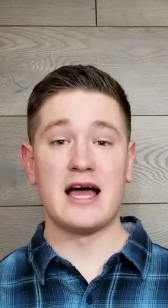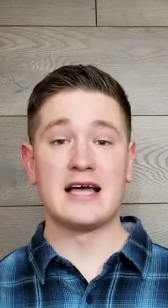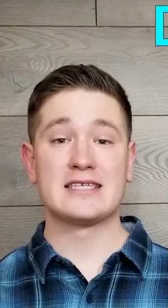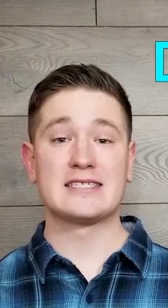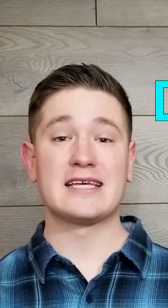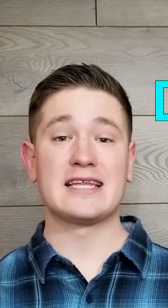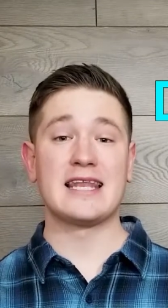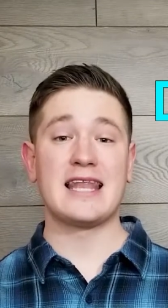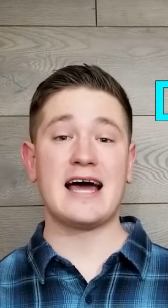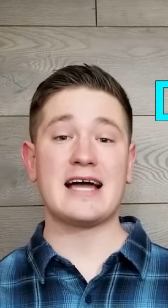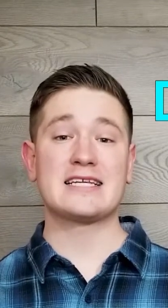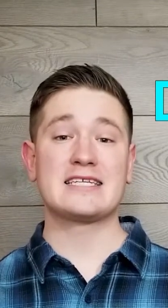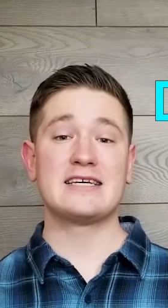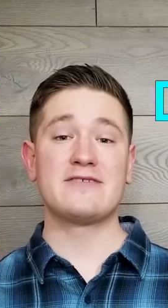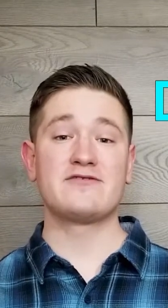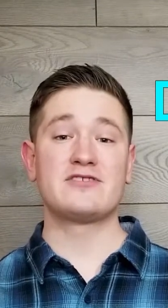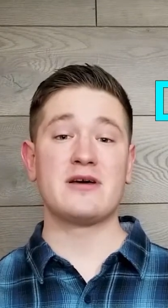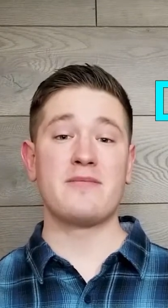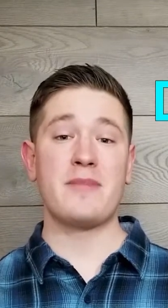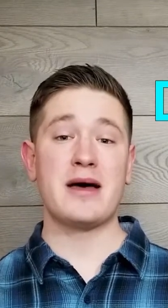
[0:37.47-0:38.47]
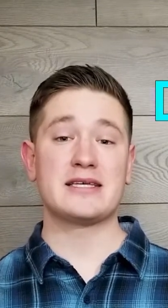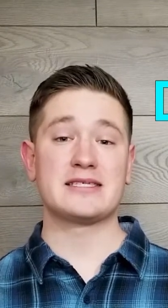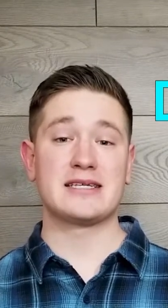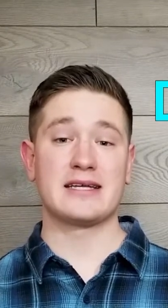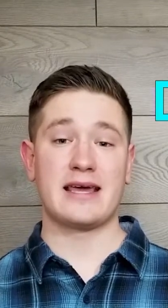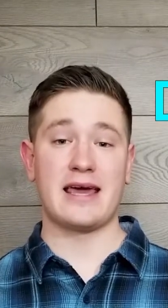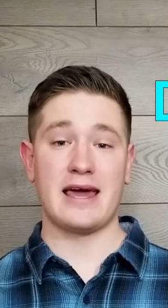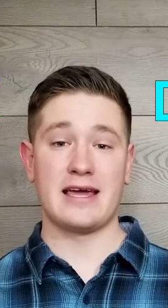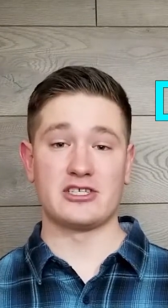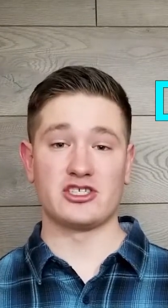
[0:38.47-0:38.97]
selective
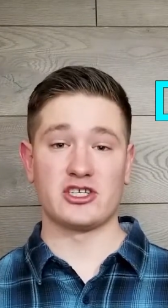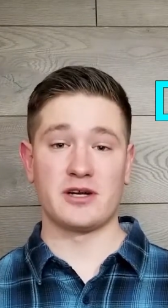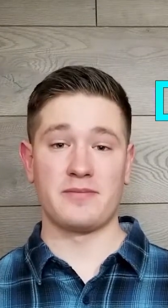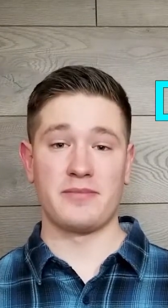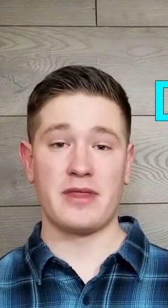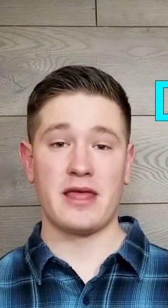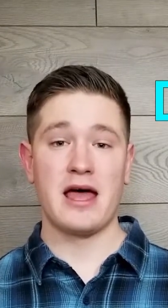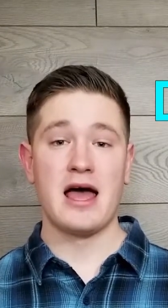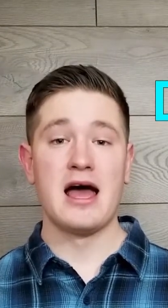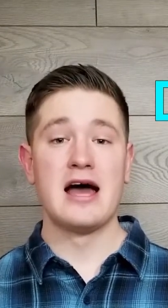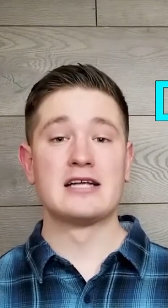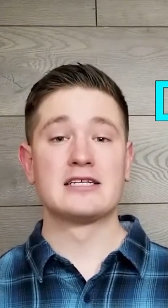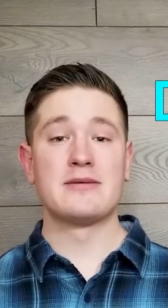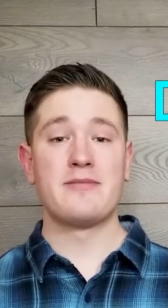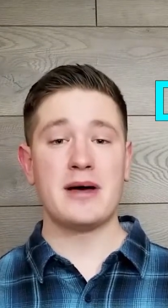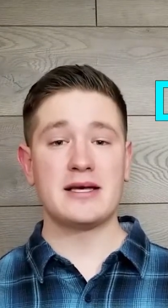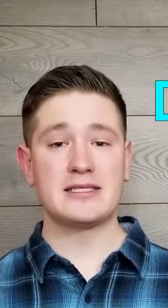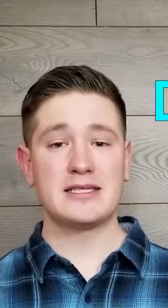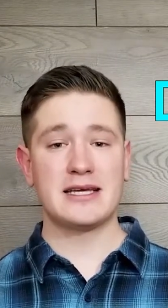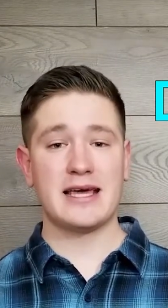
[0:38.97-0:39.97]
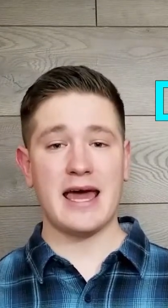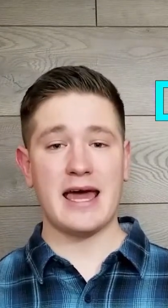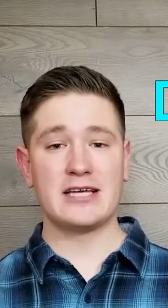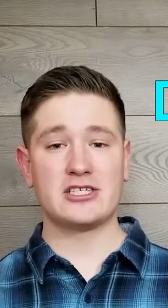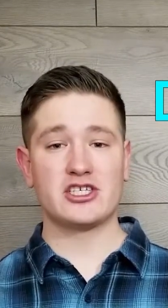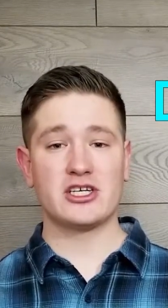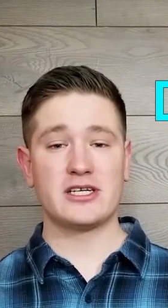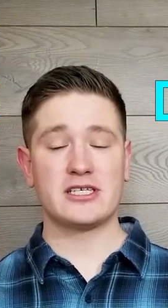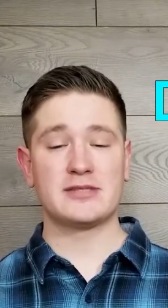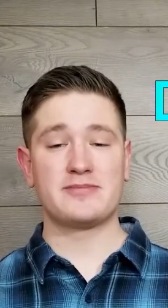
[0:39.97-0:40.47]
domestication.
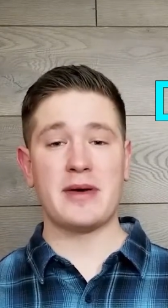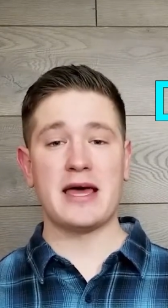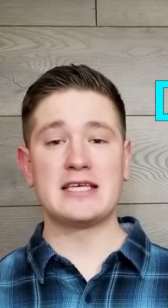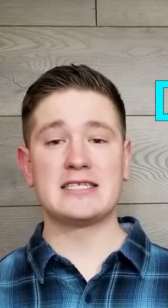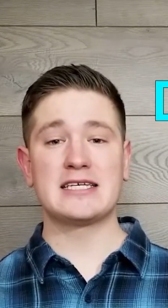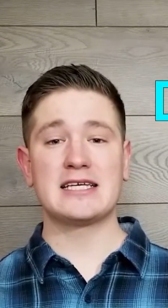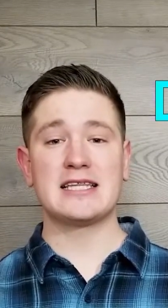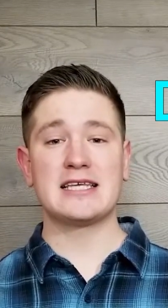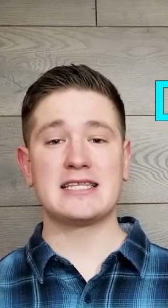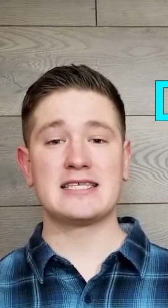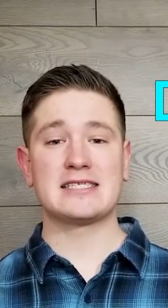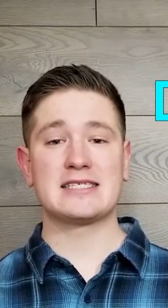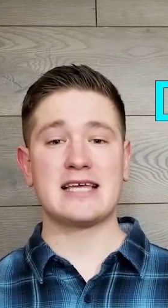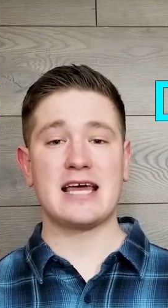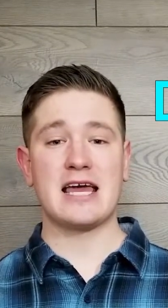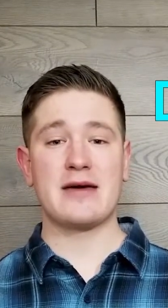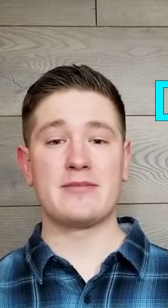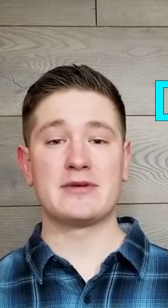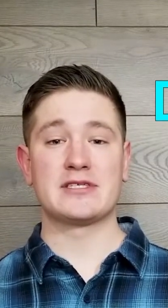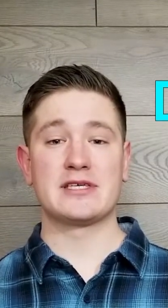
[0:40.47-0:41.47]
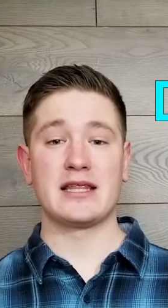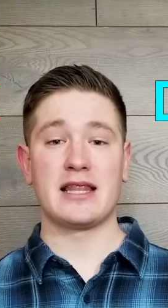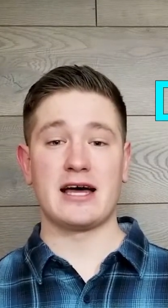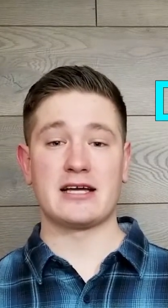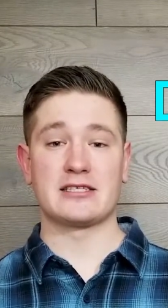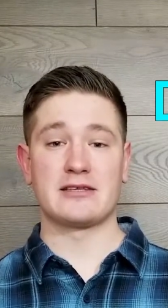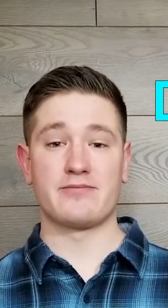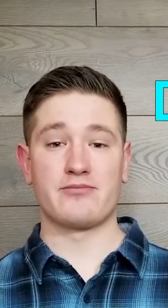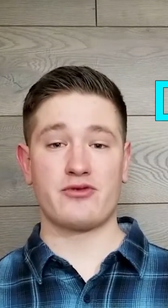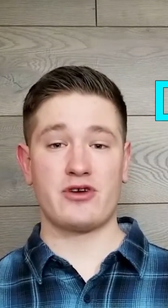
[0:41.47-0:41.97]
Domestication is basically the same as
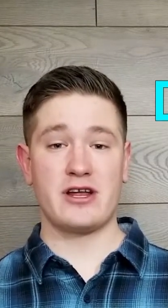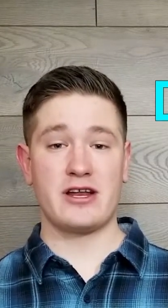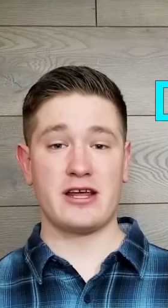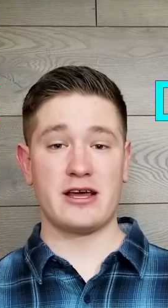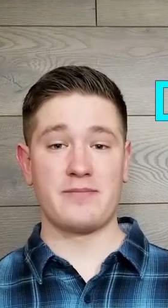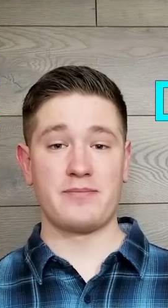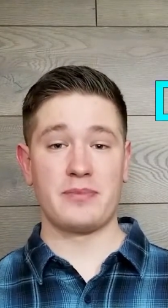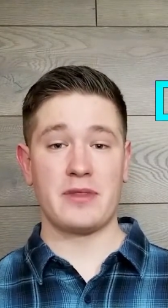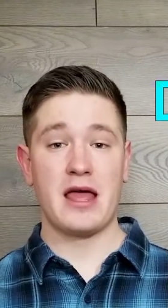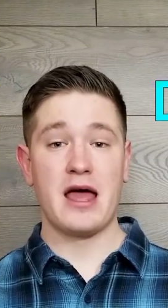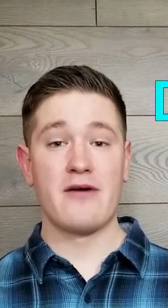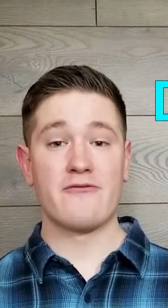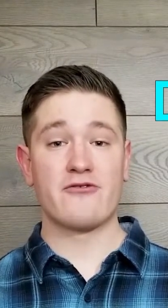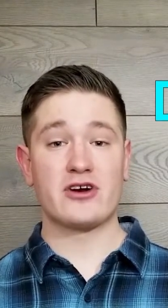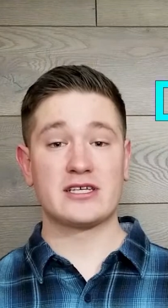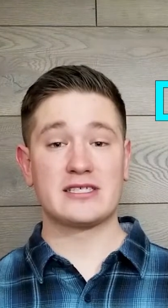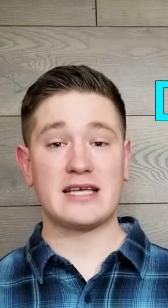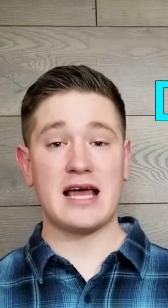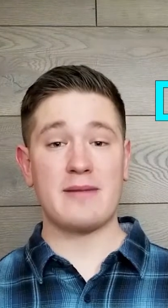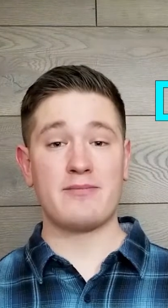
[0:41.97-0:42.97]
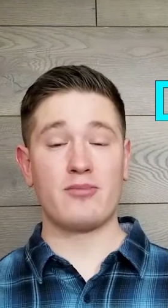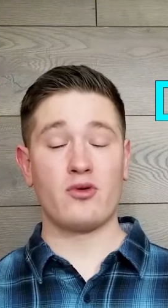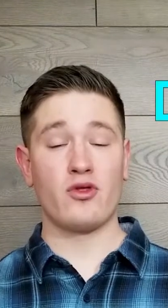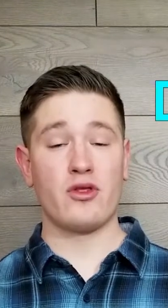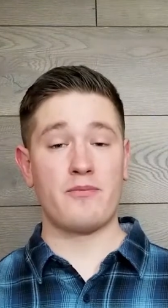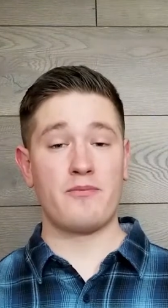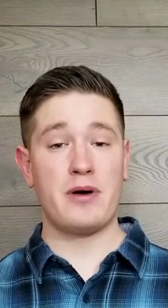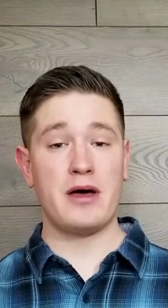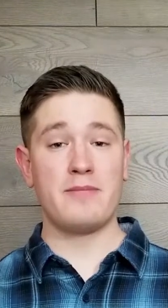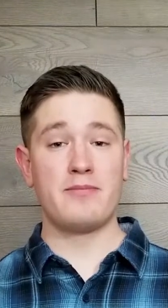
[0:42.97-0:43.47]
selective breeding. For example, the
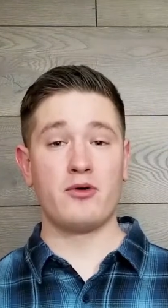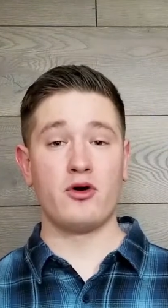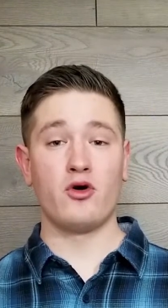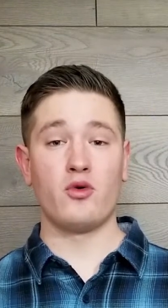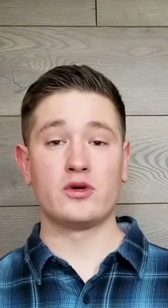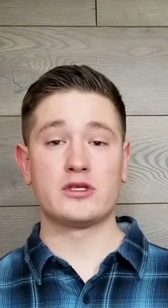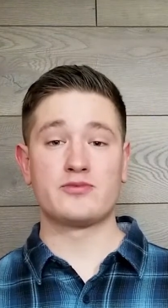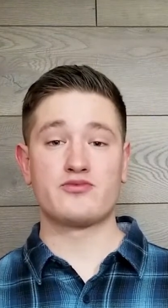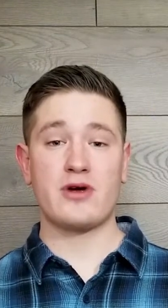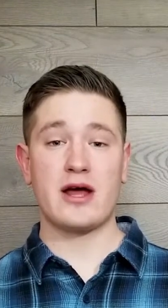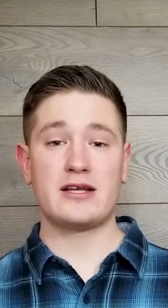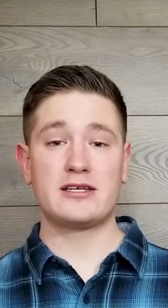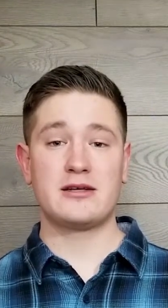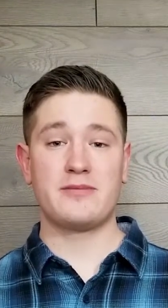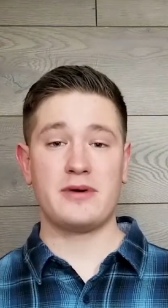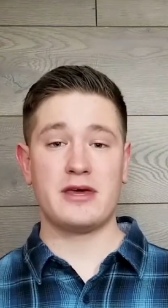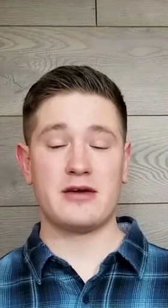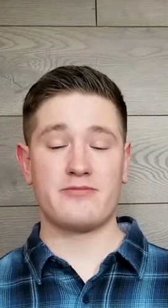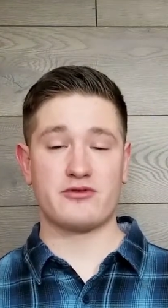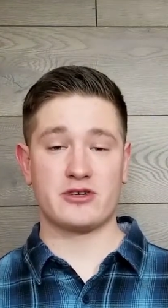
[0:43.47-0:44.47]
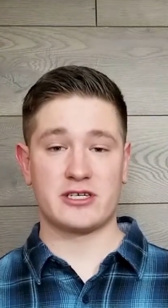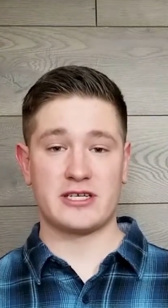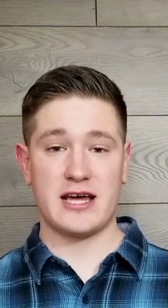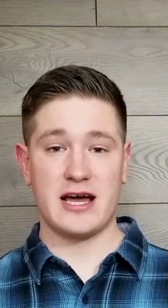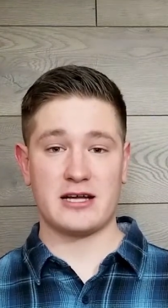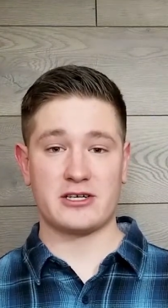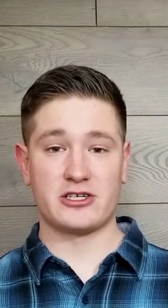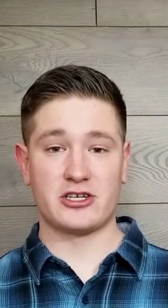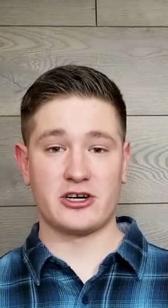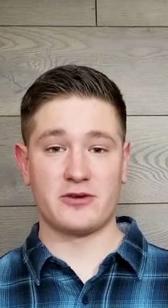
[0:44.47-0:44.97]
pit bull was bred to be a
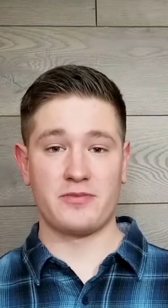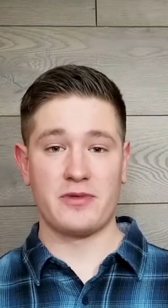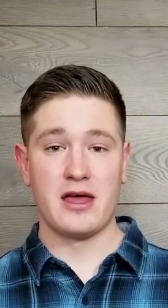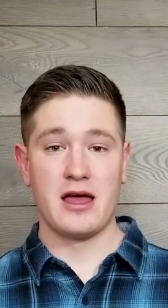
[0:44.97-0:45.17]
protector.